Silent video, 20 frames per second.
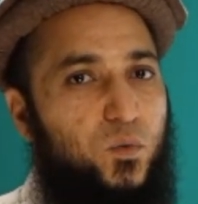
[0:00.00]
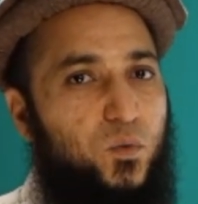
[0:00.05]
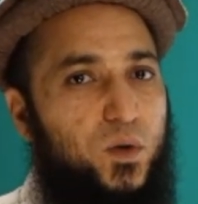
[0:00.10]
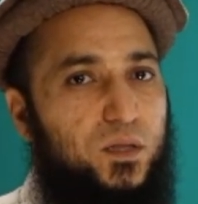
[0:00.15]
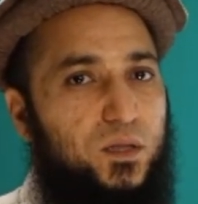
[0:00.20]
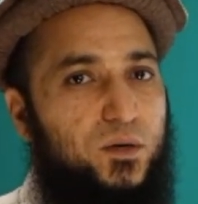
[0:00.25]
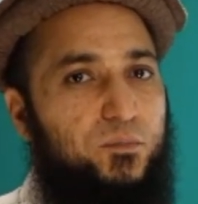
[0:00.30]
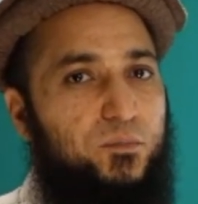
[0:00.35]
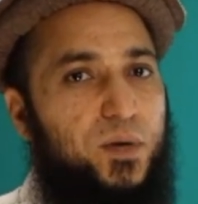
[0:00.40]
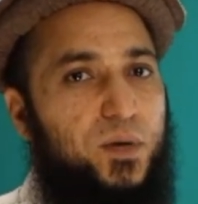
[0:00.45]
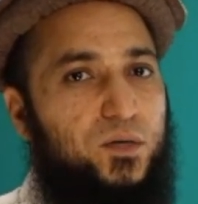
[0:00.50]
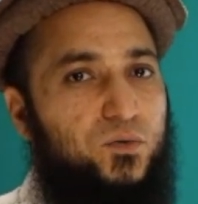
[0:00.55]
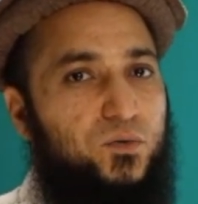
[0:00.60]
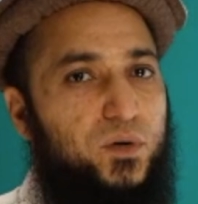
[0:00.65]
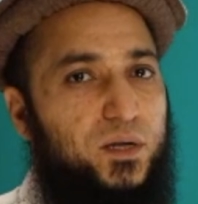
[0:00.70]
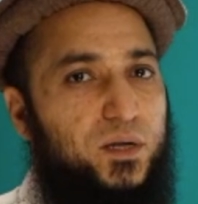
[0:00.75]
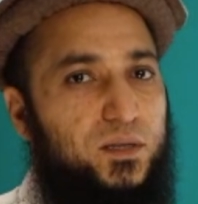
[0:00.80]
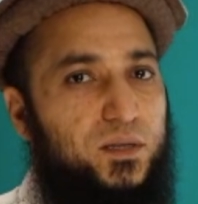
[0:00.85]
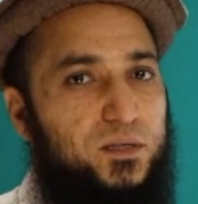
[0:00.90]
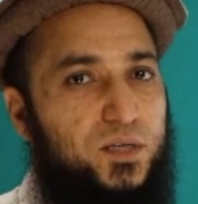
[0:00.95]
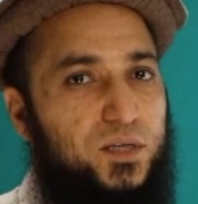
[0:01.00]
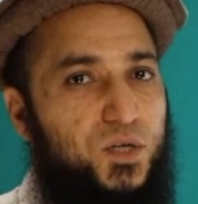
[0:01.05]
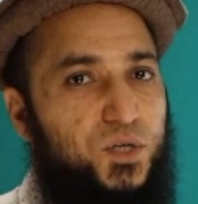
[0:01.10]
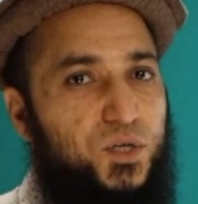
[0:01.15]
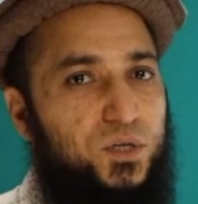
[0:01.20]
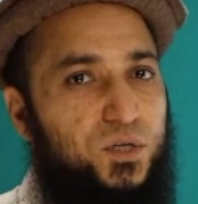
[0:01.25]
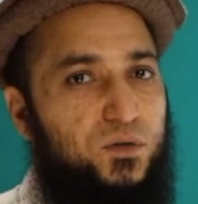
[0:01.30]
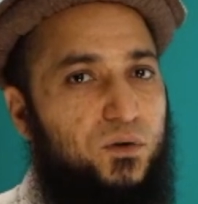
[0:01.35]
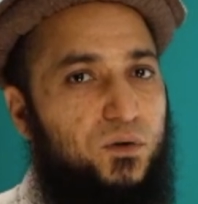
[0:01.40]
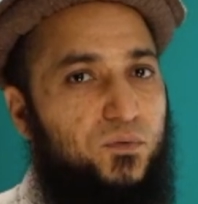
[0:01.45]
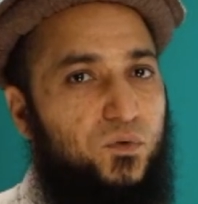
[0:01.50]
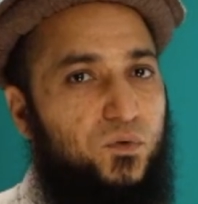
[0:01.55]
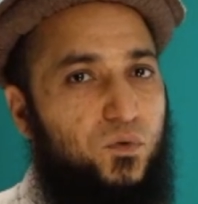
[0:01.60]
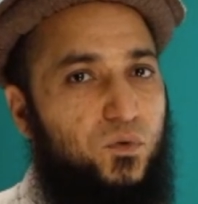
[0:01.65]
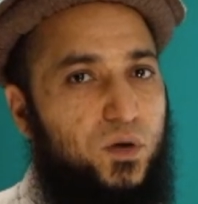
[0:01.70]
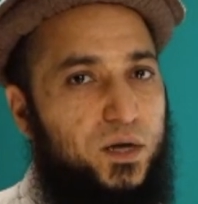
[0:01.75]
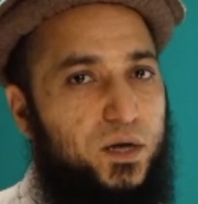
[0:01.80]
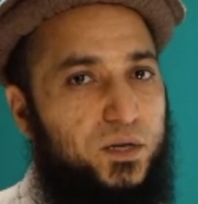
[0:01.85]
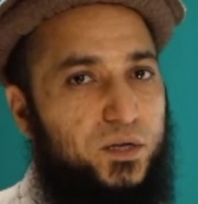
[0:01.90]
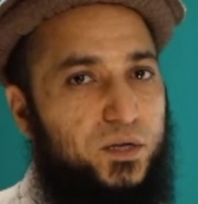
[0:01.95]
Welcome back to another session of
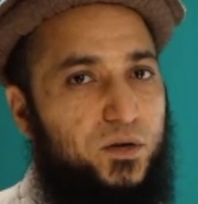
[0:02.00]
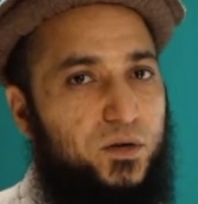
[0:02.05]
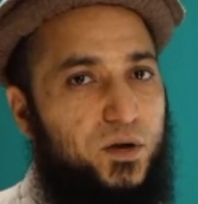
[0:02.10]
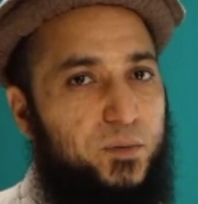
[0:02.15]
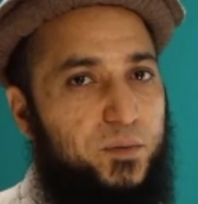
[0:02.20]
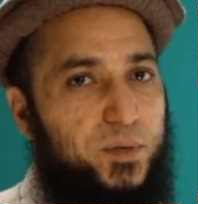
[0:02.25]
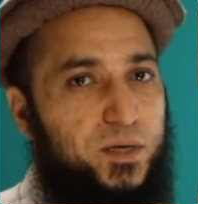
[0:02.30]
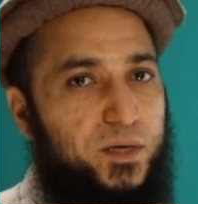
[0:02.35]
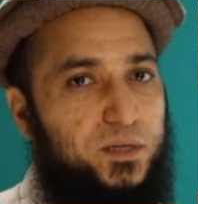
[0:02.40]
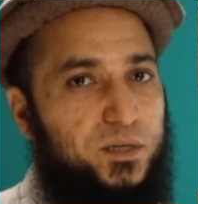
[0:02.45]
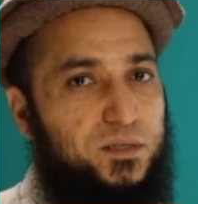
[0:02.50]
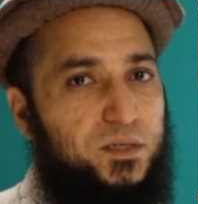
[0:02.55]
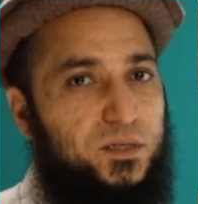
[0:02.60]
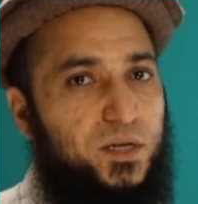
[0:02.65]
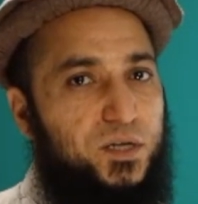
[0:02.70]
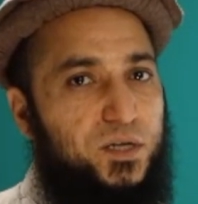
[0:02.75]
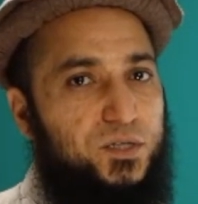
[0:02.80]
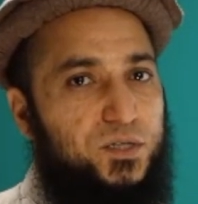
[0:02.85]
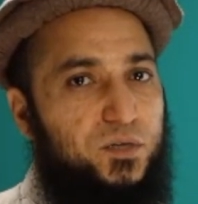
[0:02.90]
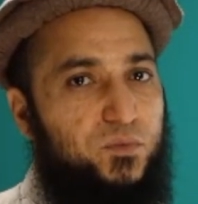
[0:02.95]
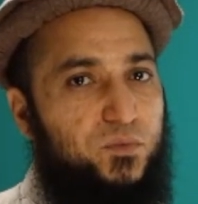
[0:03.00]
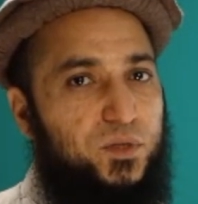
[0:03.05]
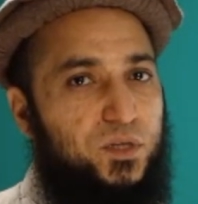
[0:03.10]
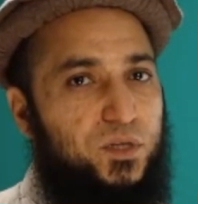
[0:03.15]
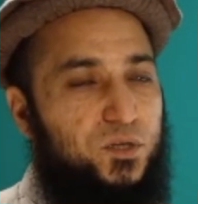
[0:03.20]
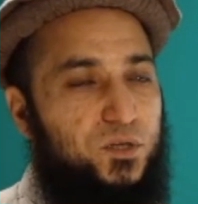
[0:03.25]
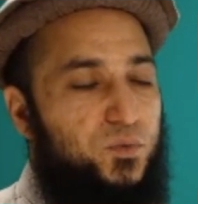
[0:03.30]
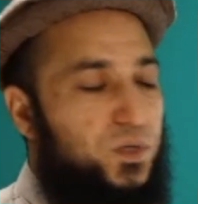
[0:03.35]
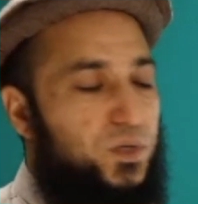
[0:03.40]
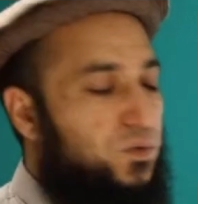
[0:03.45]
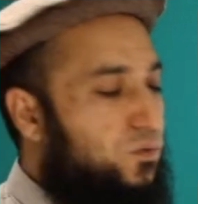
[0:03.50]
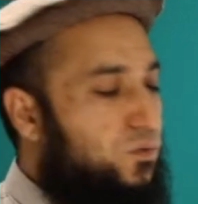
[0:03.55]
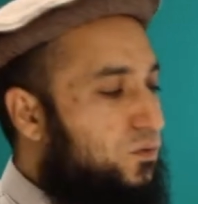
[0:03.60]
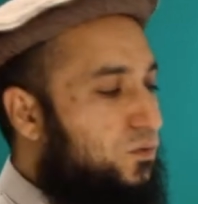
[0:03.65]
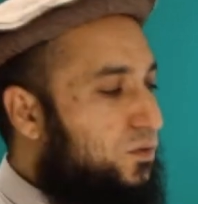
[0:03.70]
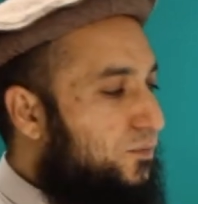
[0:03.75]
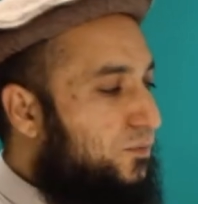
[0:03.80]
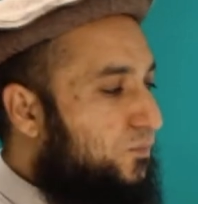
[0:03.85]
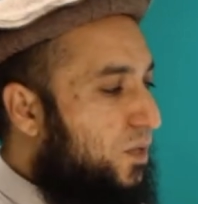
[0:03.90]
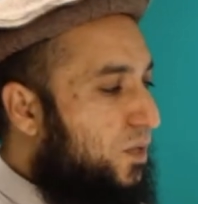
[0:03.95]
Qur'anic Arabic Recitation with Tajweed
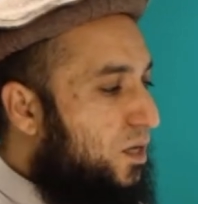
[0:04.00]
Rules.